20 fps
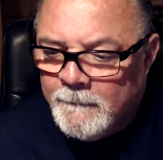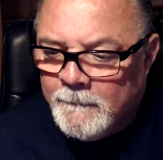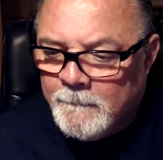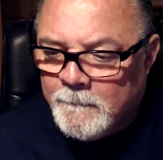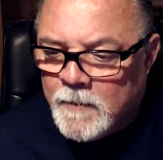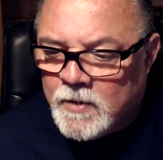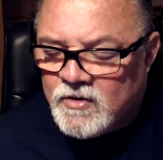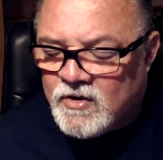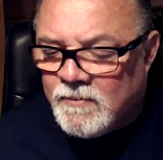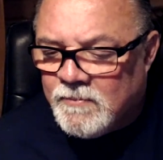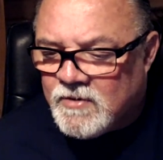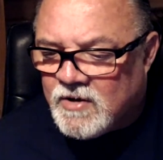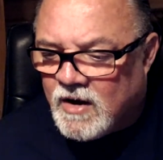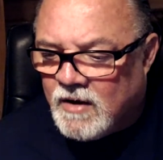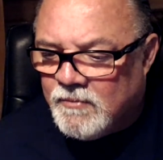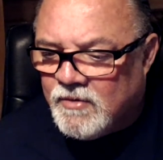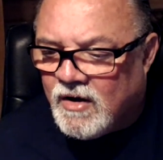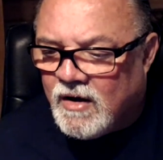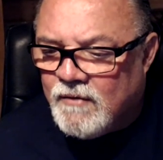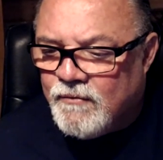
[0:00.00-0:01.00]
But
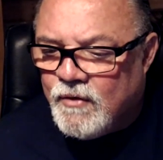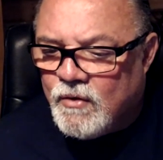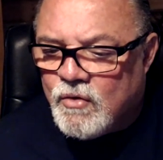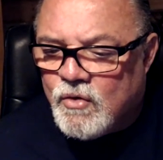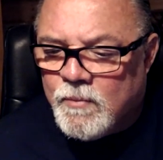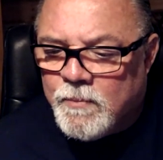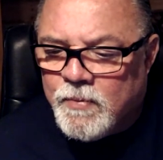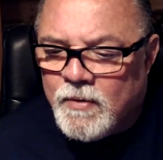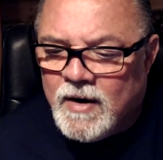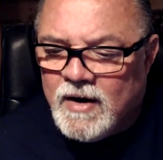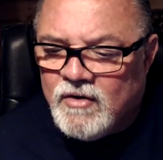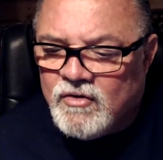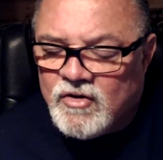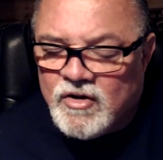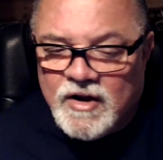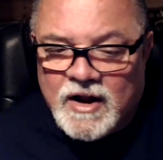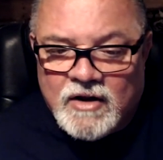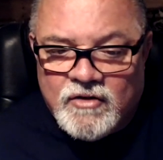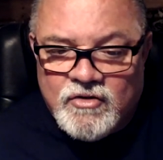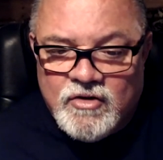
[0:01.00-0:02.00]
sometimes high vocal praise
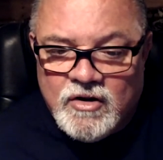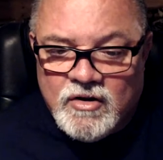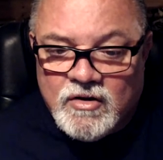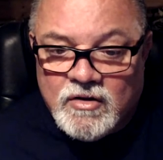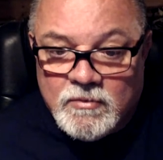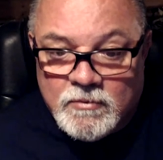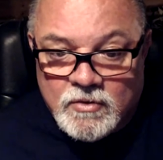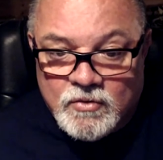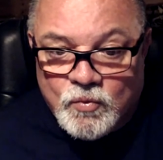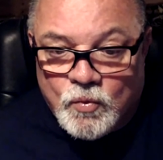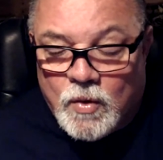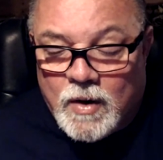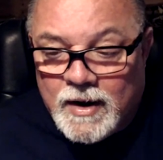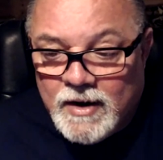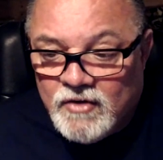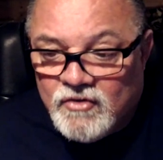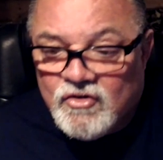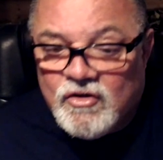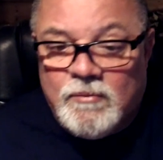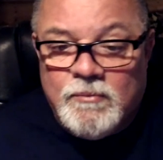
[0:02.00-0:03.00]
can actually
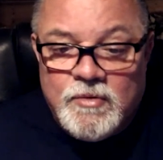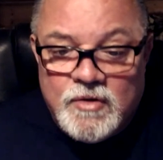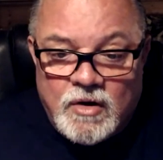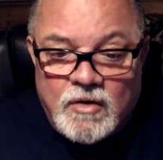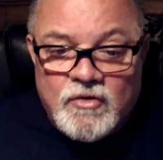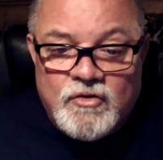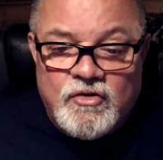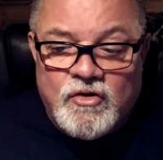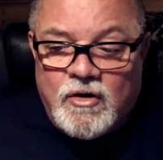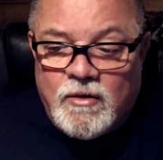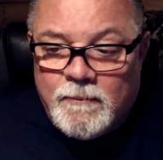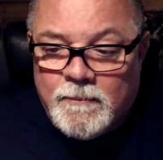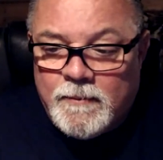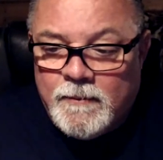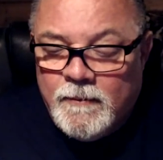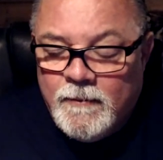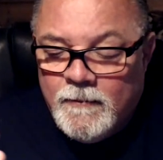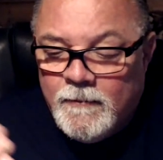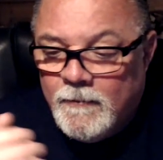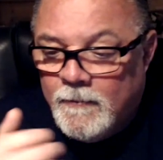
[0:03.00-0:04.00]
wind some dogs up.
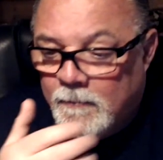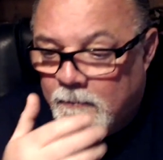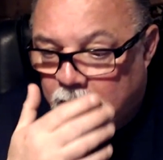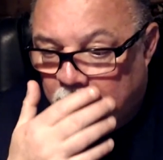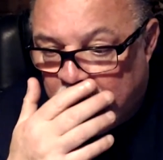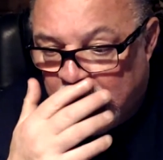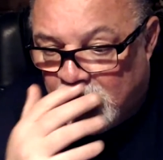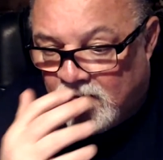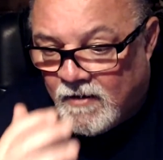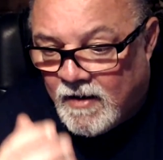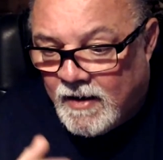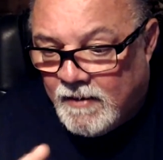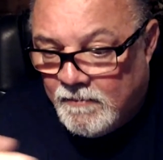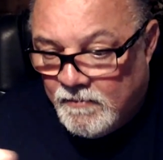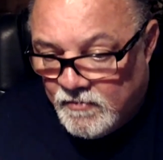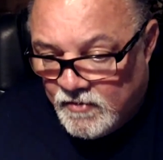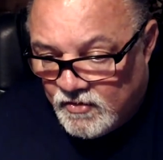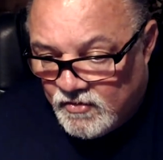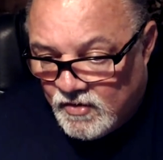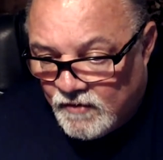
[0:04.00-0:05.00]
But you're right.
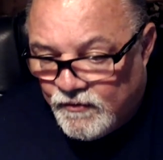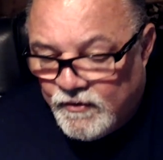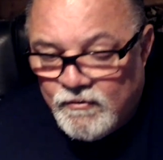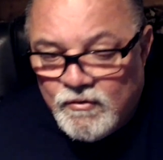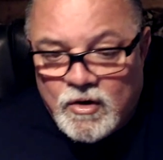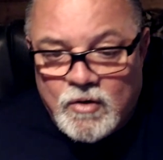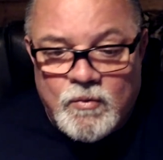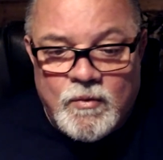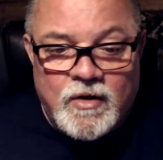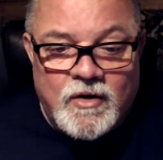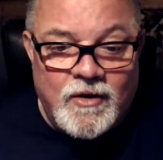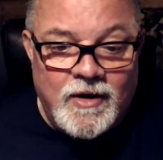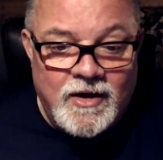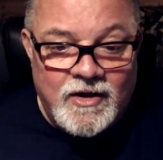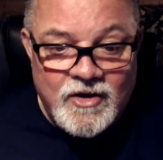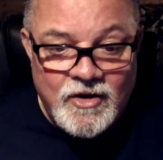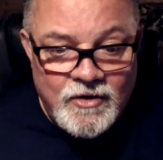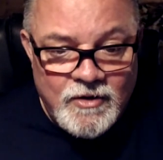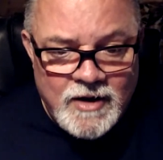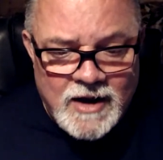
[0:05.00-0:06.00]
There's nothing wrong with going,
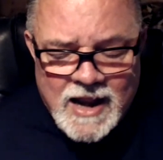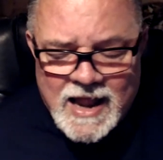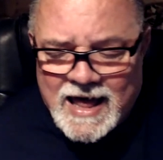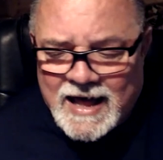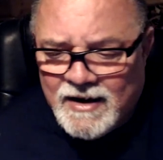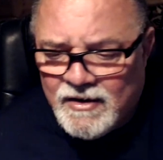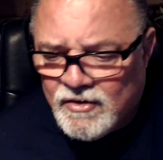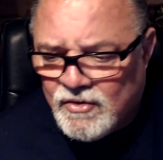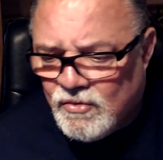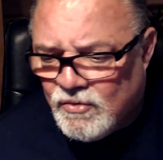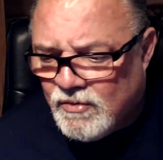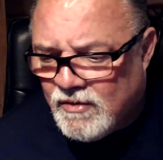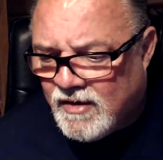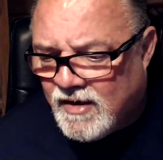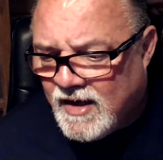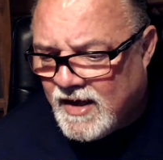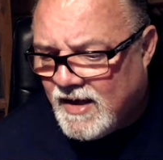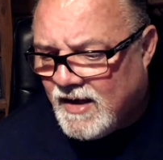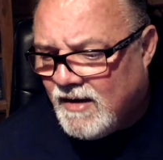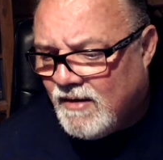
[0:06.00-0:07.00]
"Good lad, good
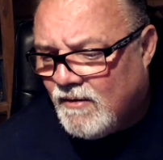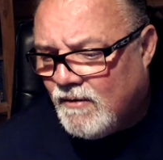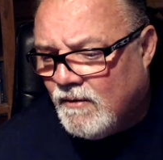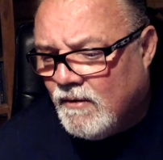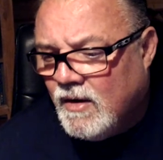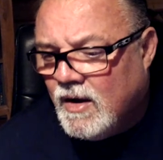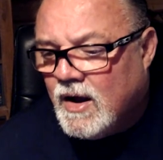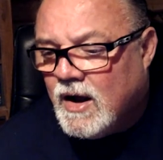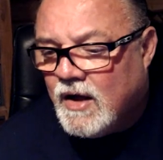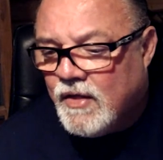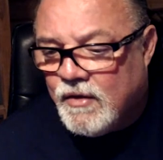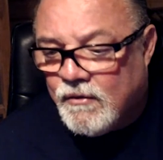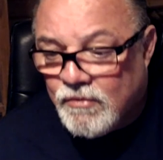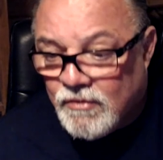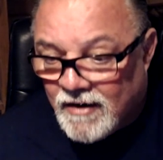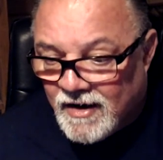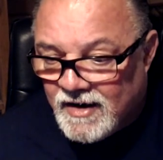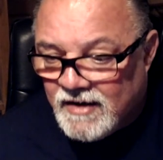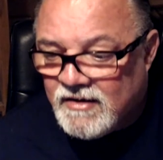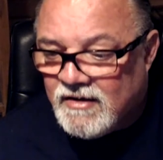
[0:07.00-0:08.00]
girl," at the
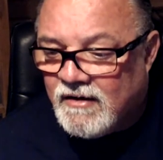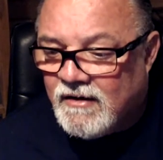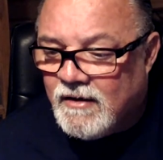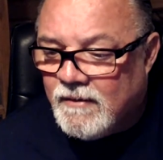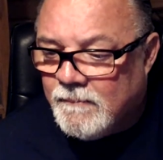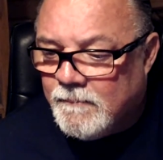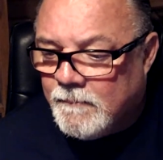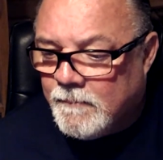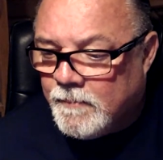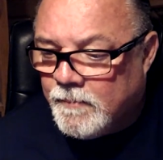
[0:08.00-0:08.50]
right time.